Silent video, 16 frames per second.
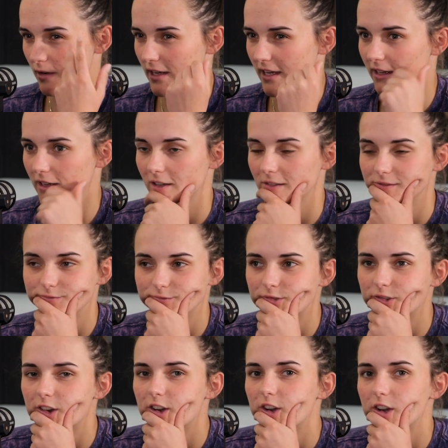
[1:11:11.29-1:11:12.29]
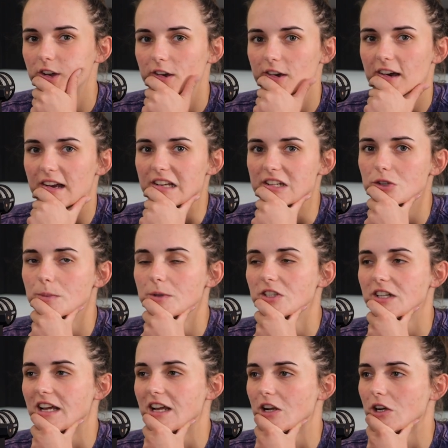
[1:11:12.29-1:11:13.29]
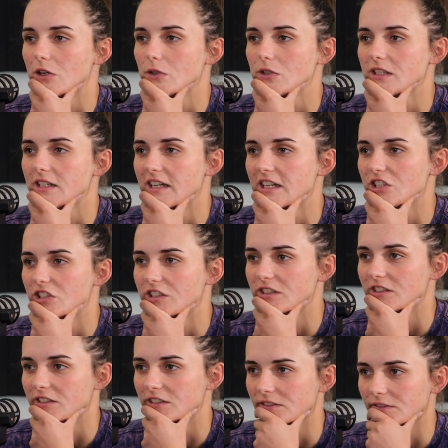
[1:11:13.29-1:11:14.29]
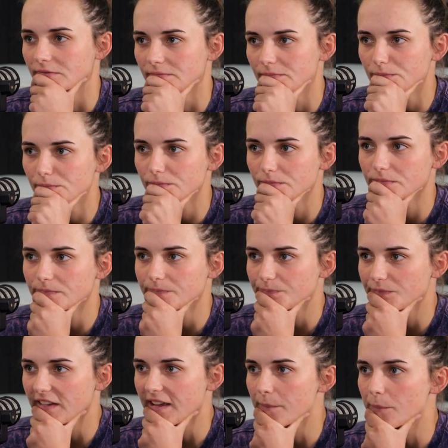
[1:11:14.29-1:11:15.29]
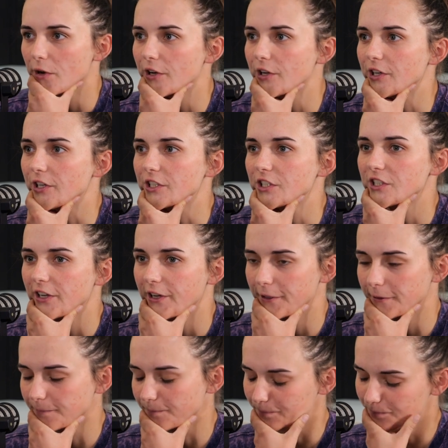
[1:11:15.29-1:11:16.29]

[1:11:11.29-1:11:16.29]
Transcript: Like it's almost like hallucinations and whatnot. So